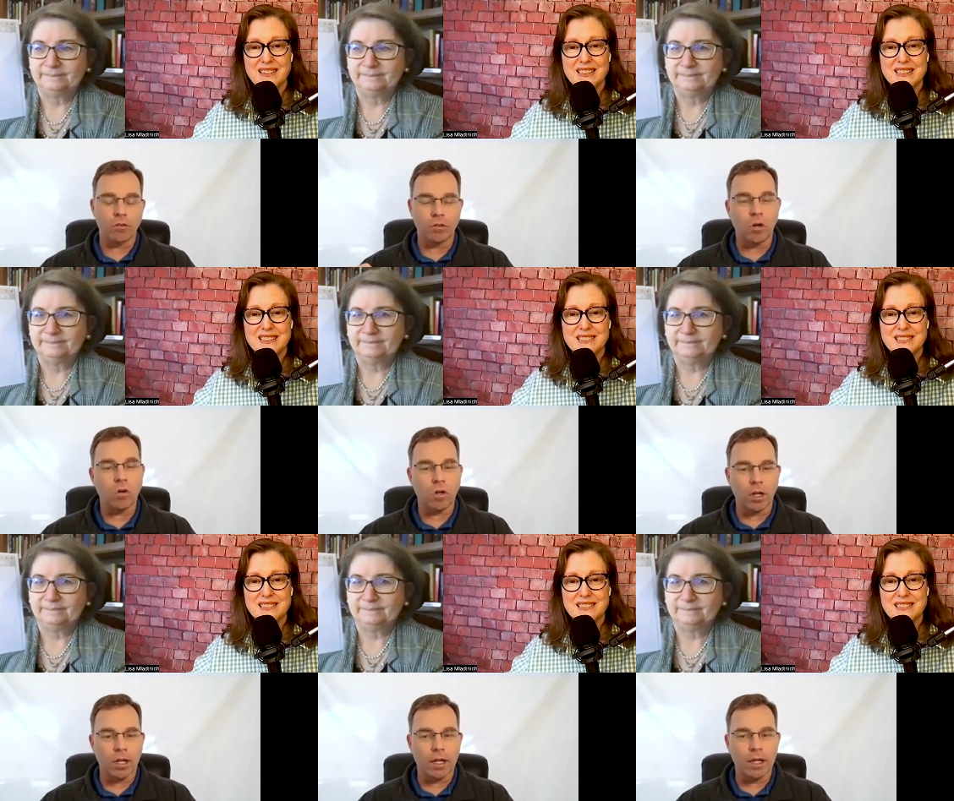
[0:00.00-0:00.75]

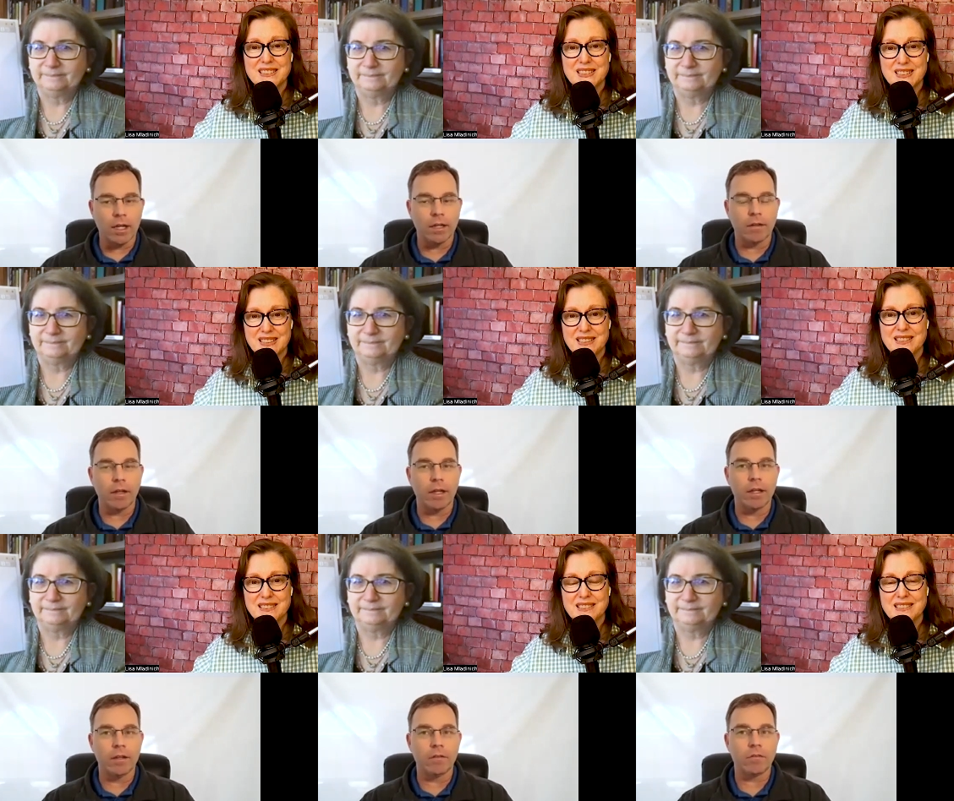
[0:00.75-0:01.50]
Speaker 1: locally. It
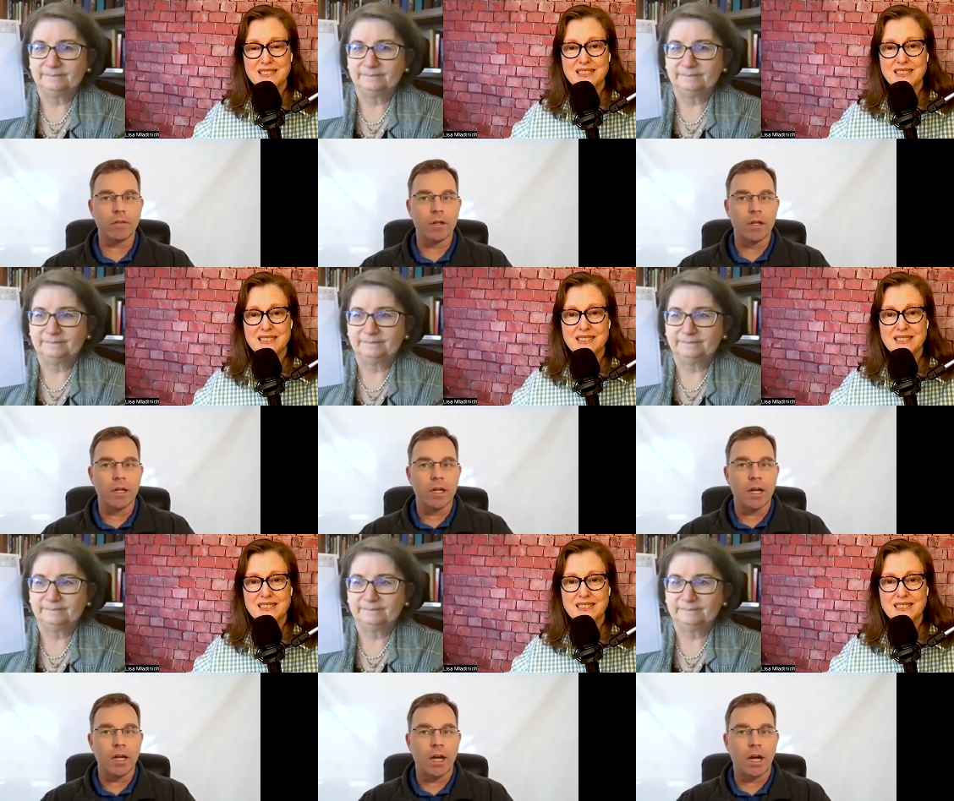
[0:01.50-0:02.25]
is
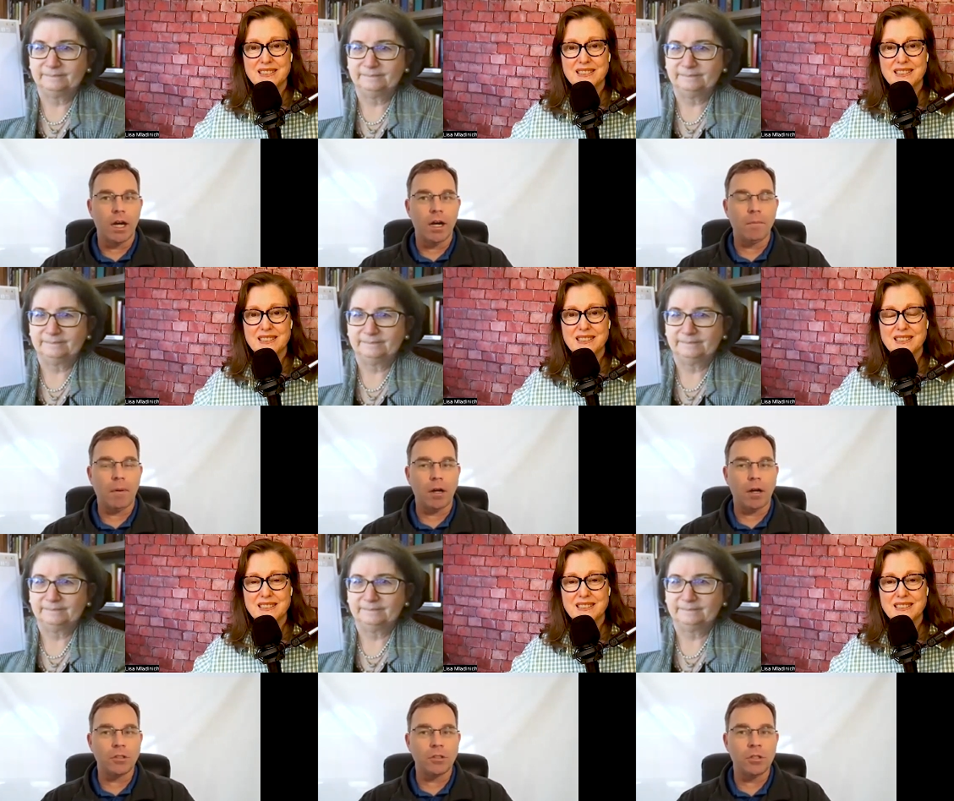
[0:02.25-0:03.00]

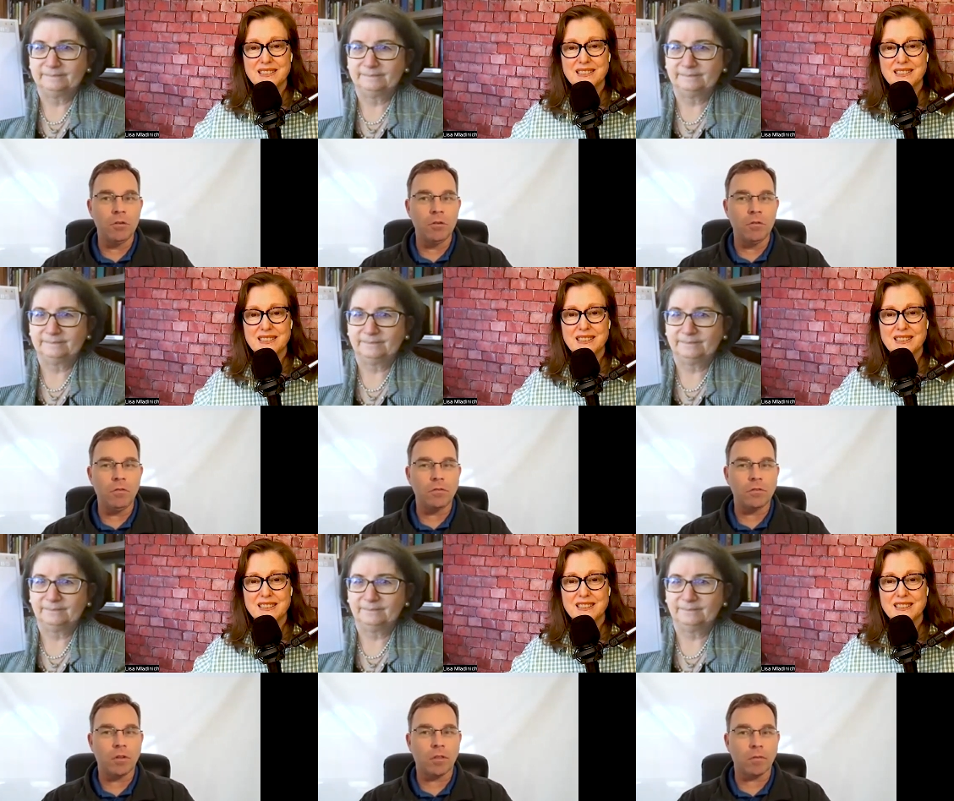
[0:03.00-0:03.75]
about
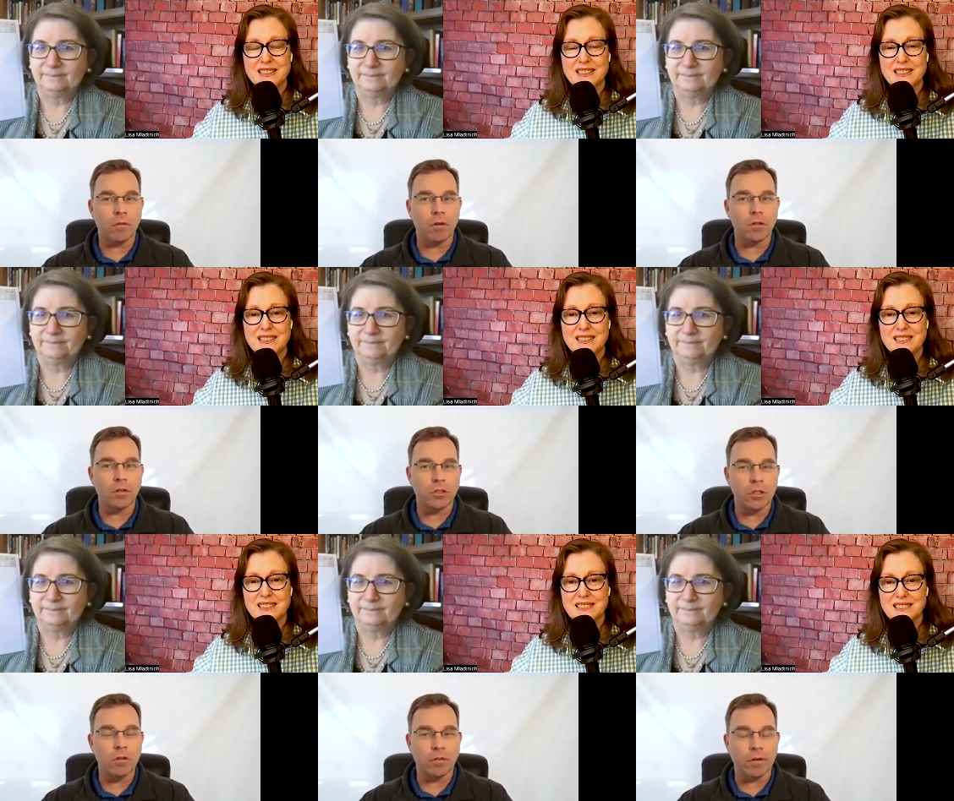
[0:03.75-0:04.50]
2,000
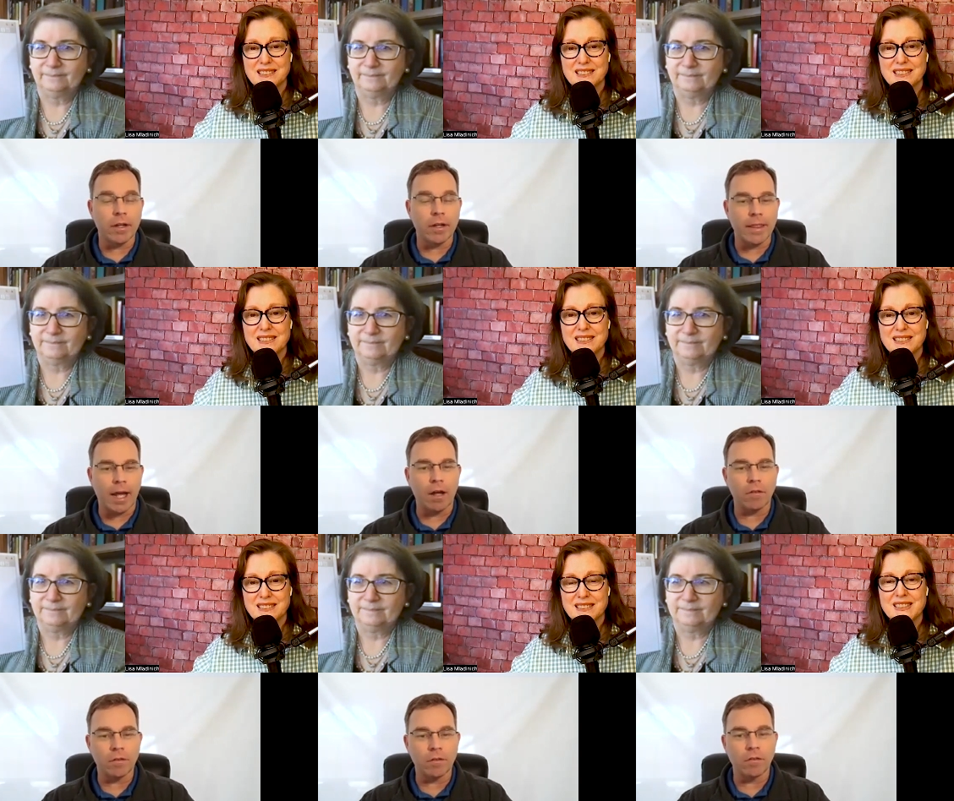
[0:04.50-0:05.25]
to
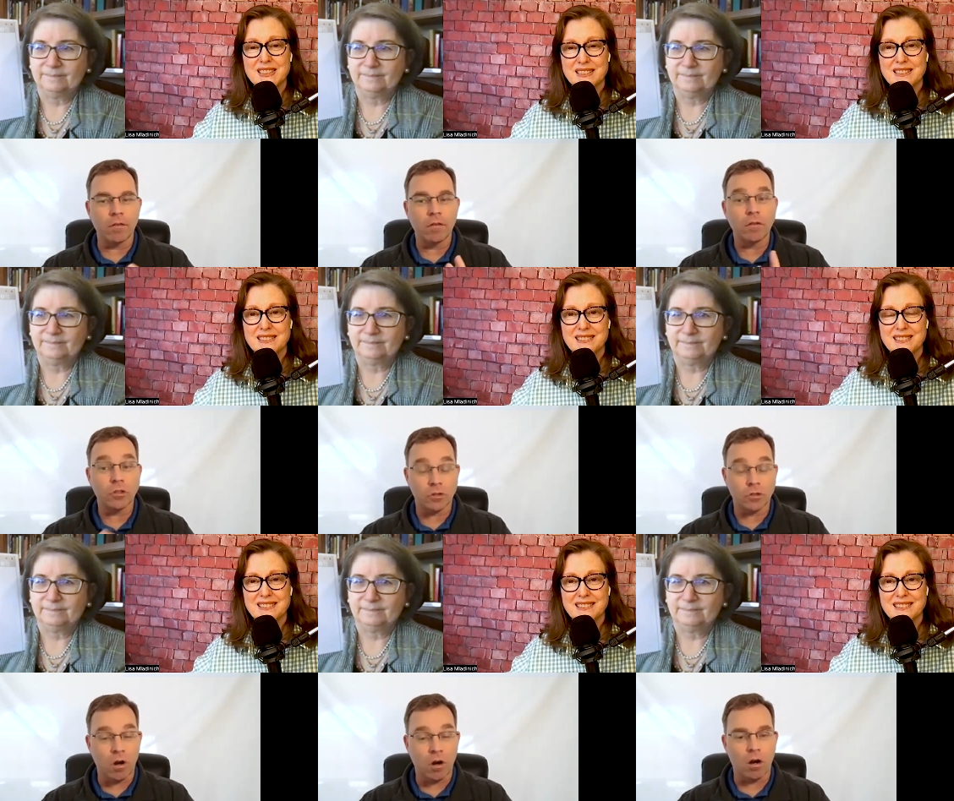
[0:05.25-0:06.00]
3,000
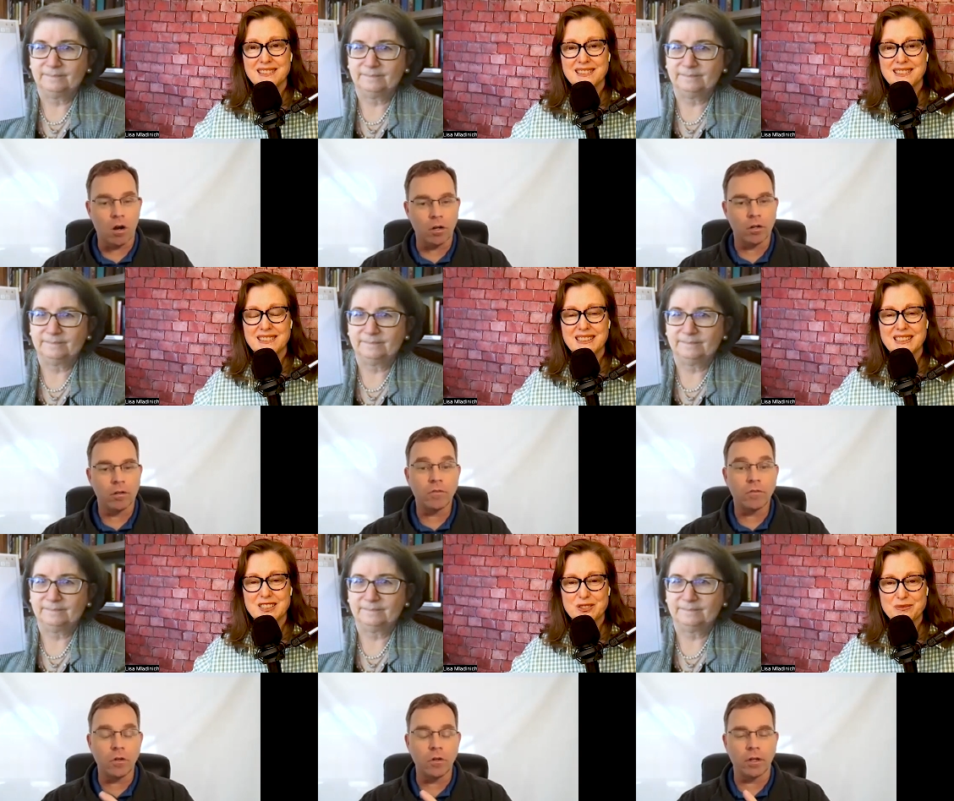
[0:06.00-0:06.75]
strong
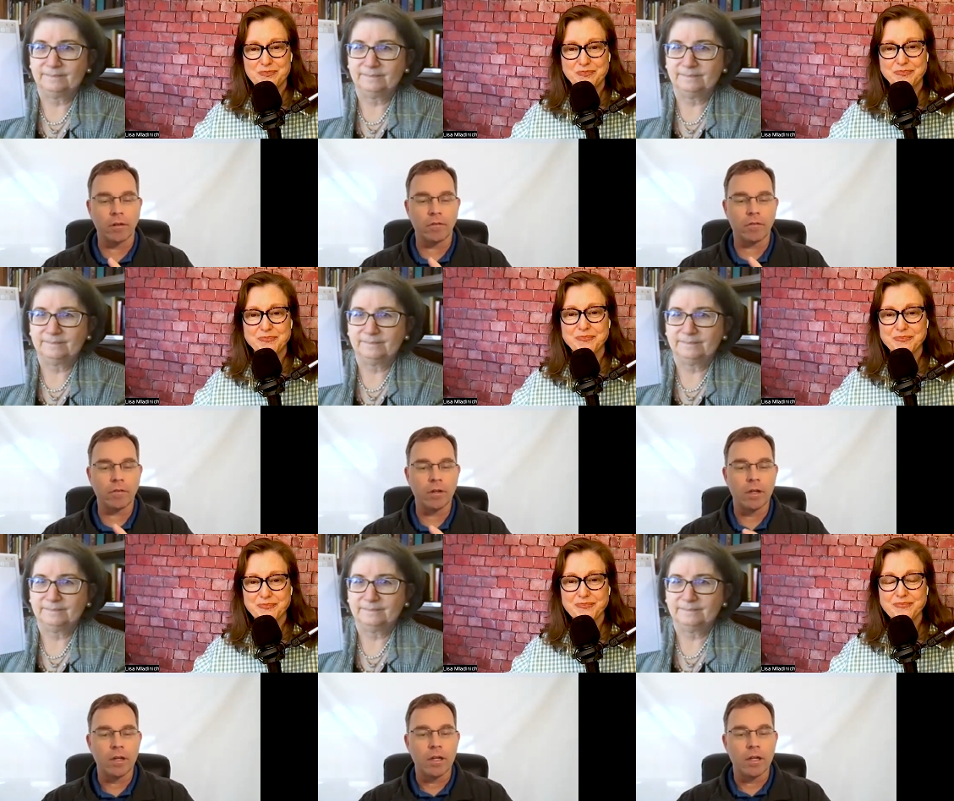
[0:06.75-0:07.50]
students
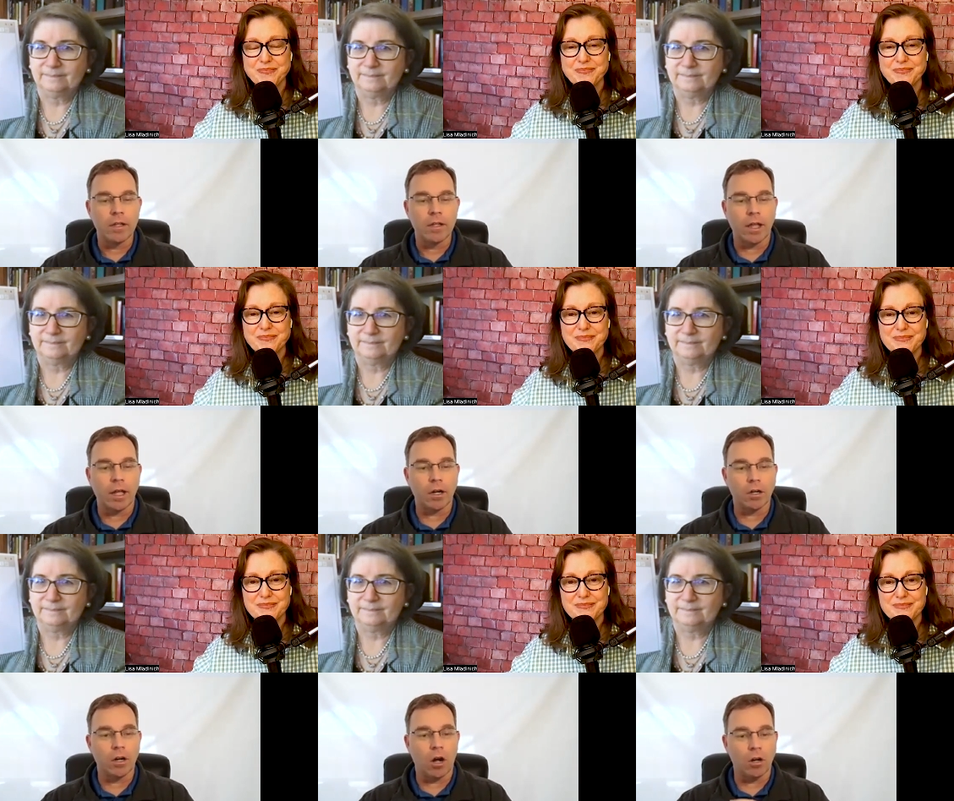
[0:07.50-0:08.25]
that are
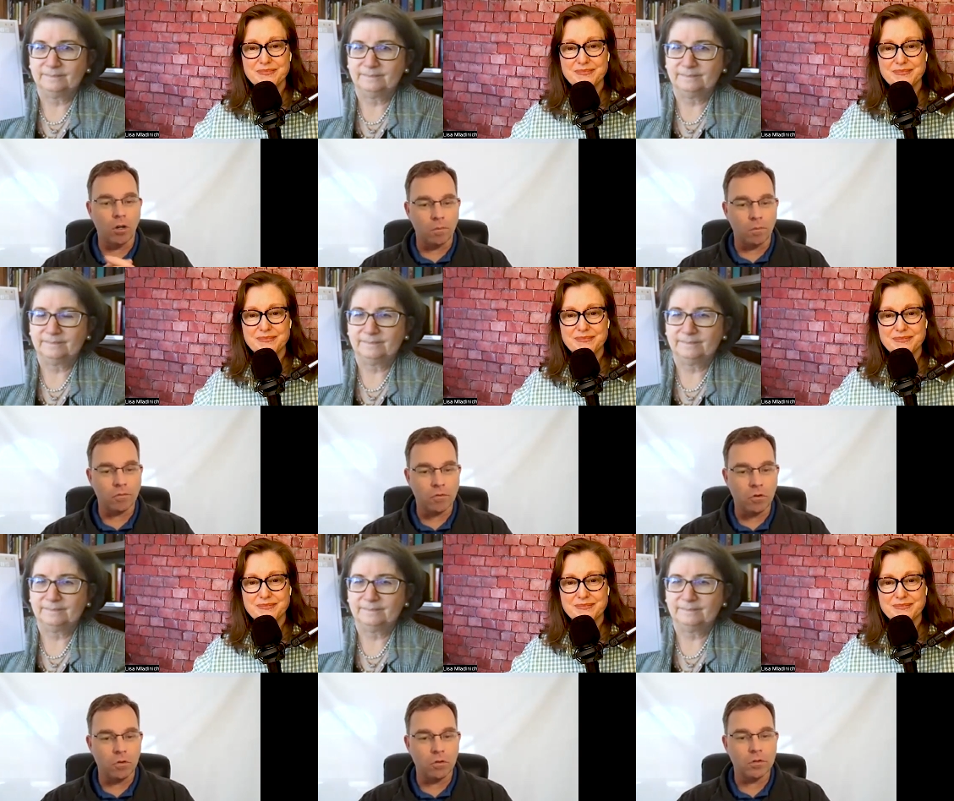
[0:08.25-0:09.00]
all
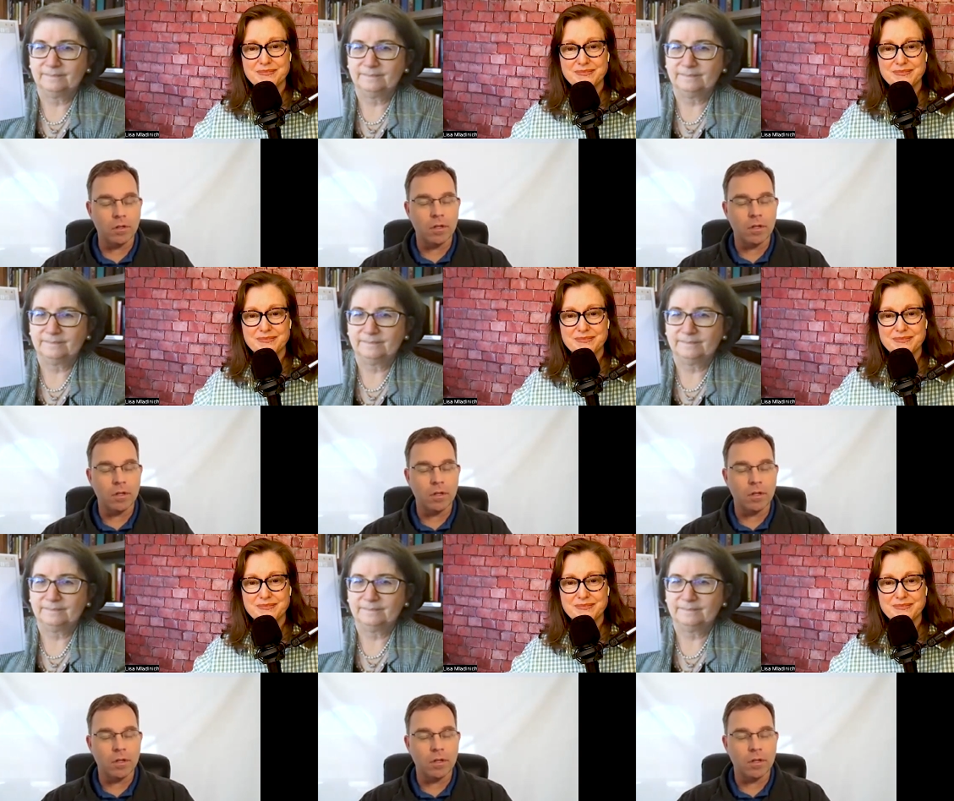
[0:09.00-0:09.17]
homeschooled.